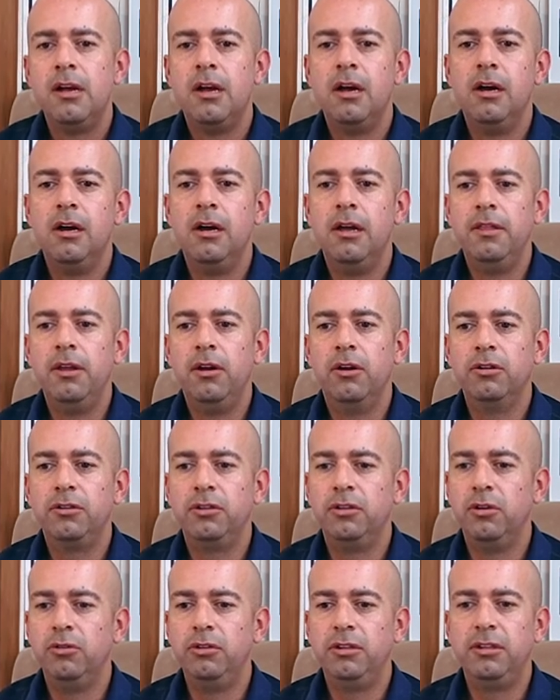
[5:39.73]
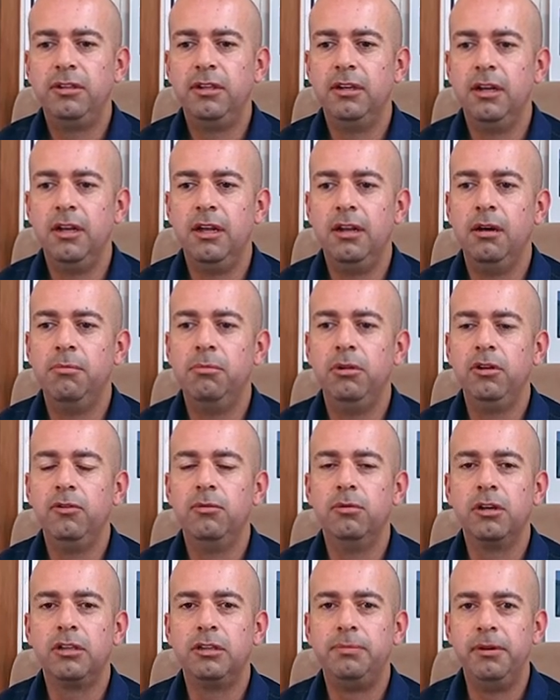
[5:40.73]
And then also just an
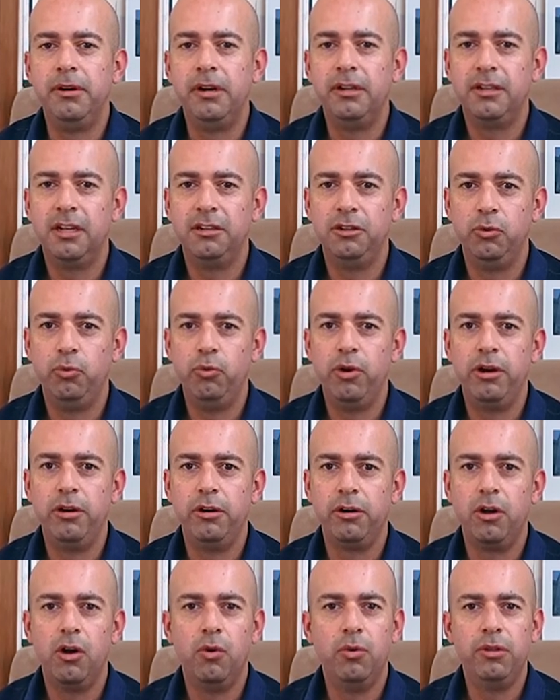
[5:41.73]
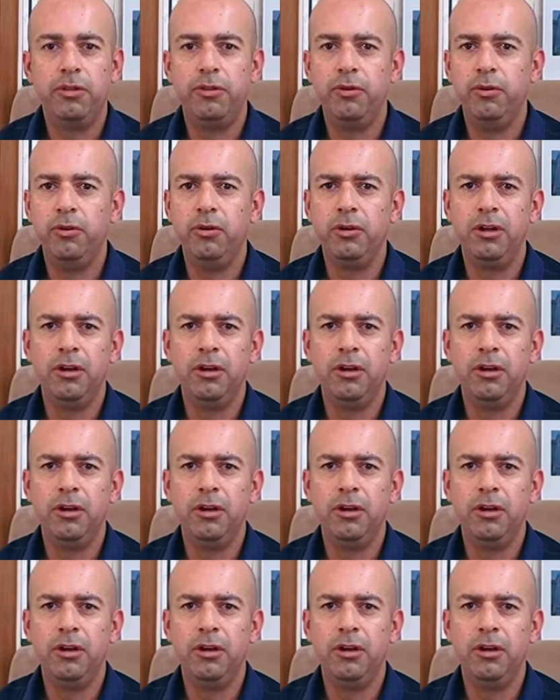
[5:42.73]
unbelievable experience as a runner going through,